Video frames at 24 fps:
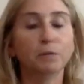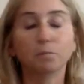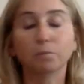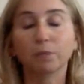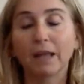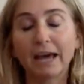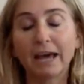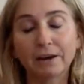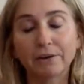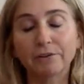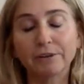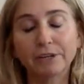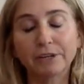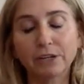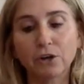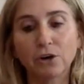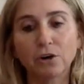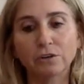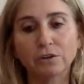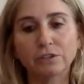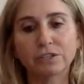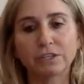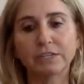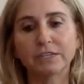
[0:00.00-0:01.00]
bladder
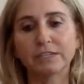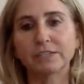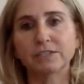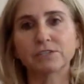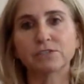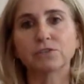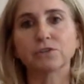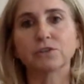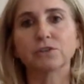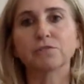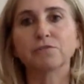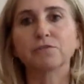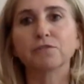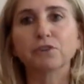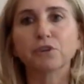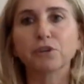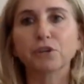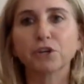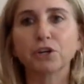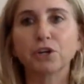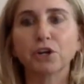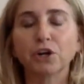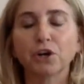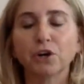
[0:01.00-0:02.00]
incontinence or the
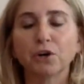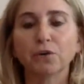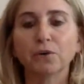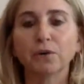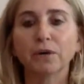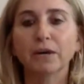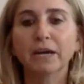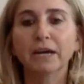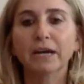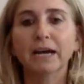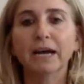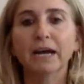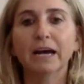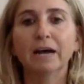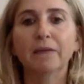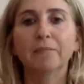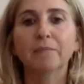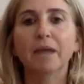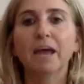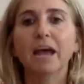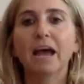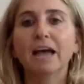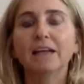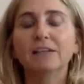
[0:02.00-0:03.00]
vertigo.
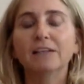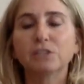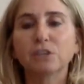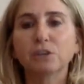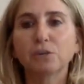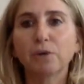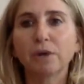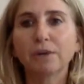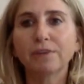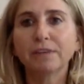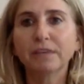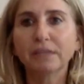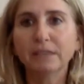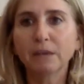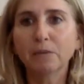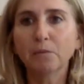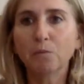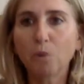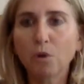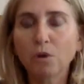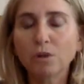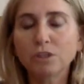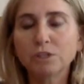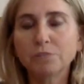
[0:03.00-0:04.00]
And so I think
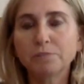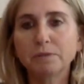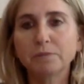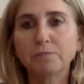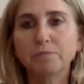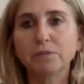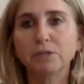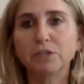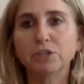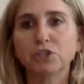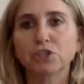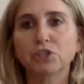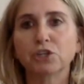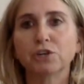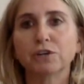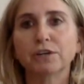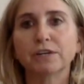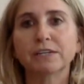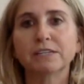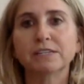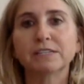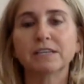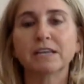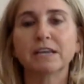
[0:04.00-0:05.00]
they want to be
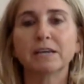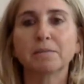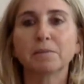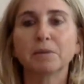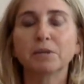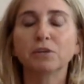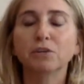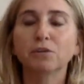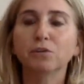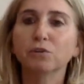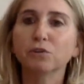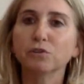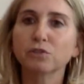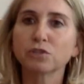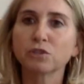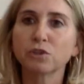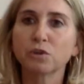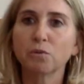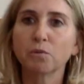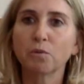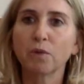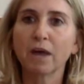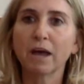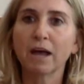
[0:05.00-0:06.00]
reassuring and saying, "But you look
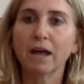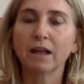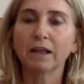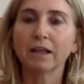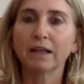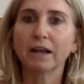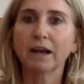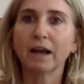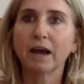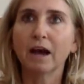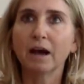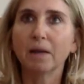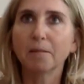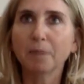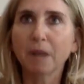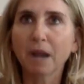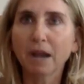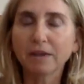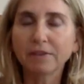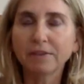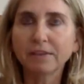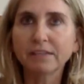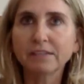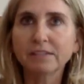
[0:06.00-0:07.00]
so well." But
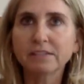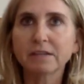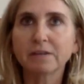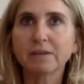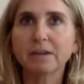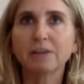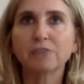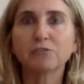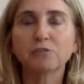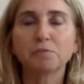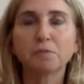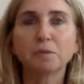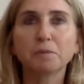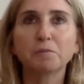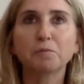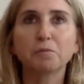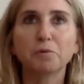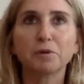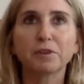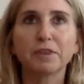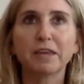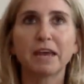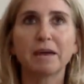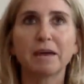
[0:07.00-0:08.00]
I think sometimes the people
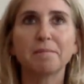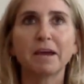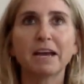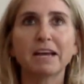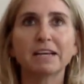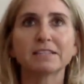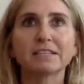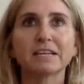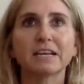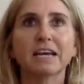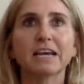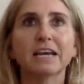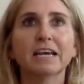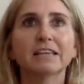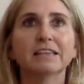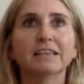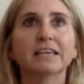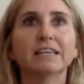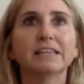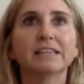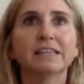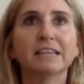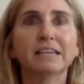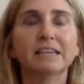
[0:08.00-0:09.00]
with MS,
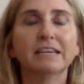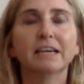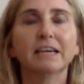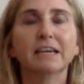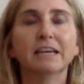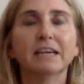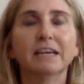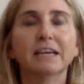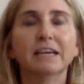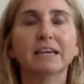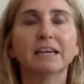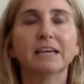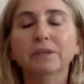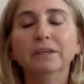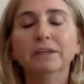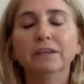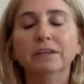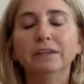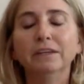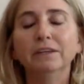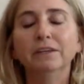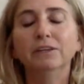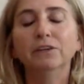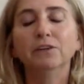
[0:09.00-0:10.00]
they think, "Well,
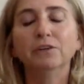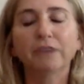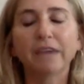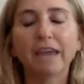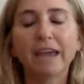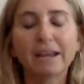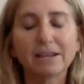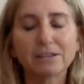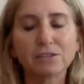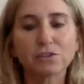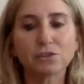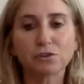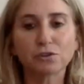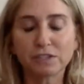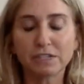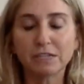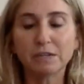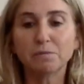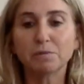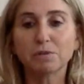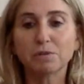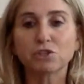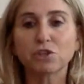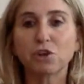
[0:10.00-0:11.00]
you can't sort of
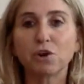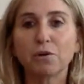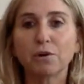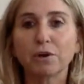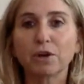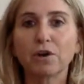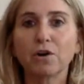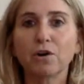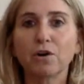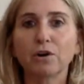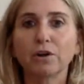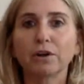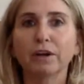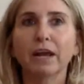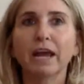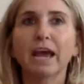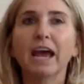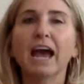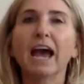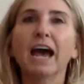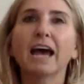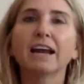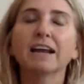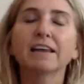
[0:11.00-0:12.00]
see what's going on."
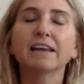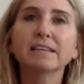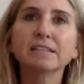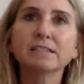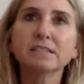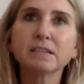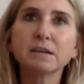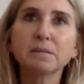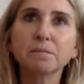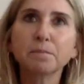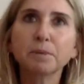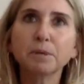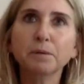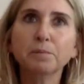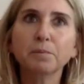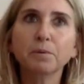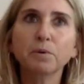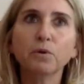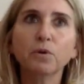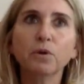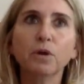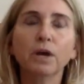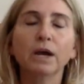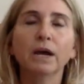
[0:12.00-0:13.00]
And I think some
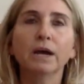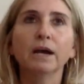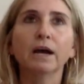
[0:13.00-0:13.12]
people.